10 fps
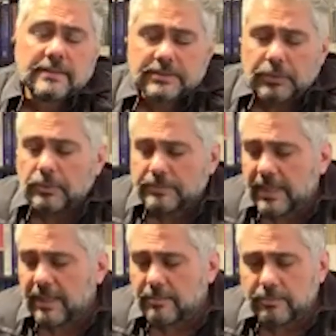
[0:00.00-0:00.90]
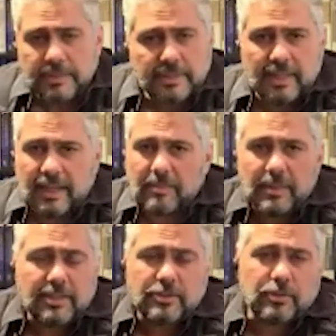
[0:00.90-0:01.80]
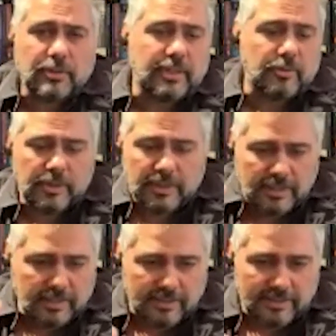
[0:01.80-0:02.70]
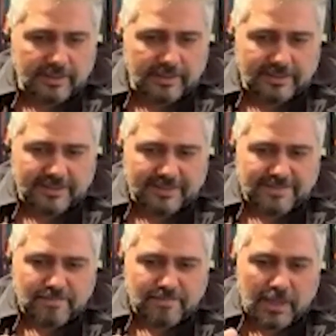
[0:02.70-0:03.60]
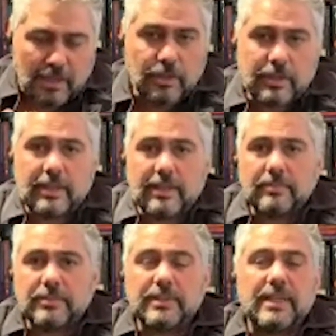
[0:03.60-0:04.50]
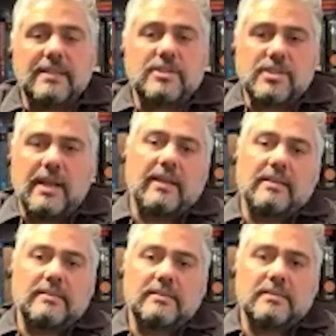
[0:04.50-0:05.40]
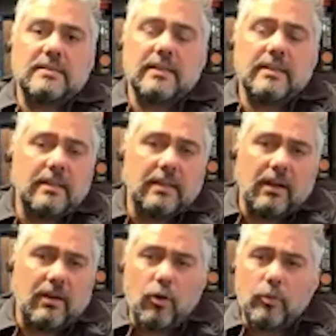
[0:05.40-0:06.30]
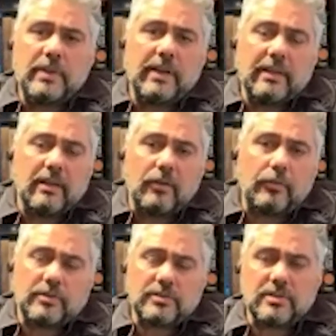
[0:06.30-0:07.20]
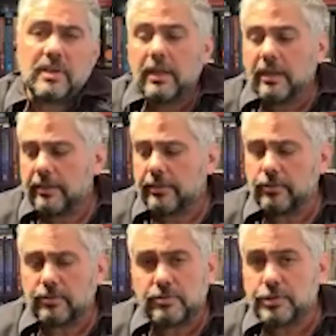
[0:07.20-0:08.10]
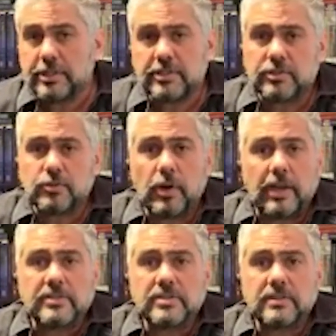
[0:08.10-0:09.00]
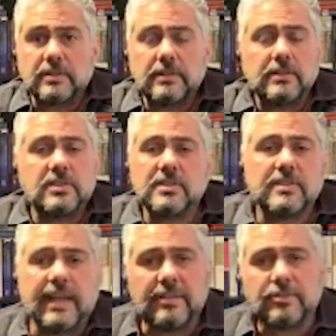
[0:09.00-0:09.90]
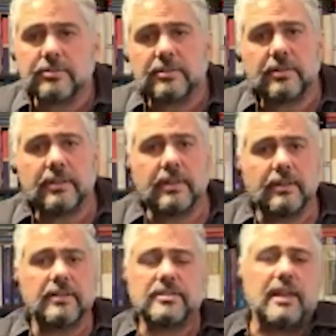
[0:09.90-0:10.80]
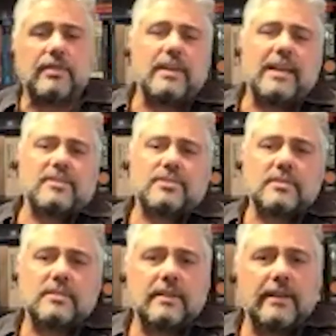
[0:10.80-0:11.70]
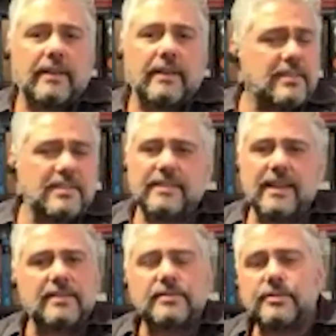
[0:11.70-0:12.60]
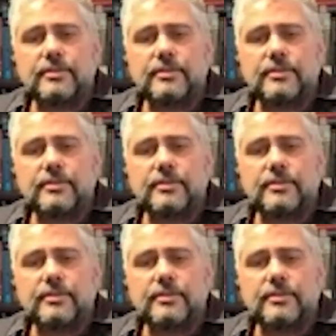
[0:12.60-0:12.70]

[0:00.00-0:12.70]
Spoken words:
So, I totally agree. Looking up to God's eyes and the hope that He offers us through Jesus Christ. This is the answer. There's nothing else. This is the answer.